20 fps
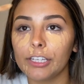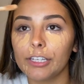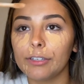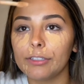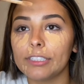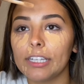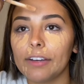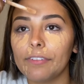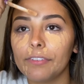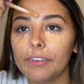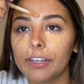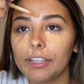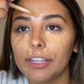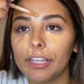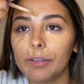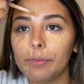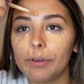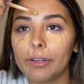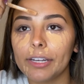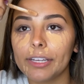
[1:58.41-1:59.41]
you
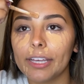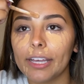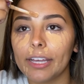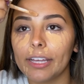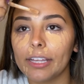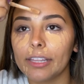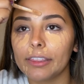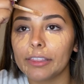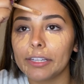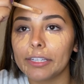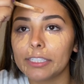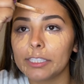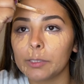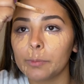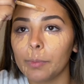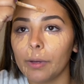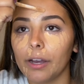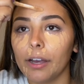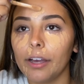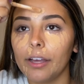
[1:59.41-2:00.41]
definitely want to get in this
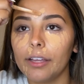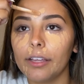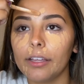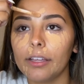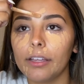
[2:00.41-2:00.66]
spot.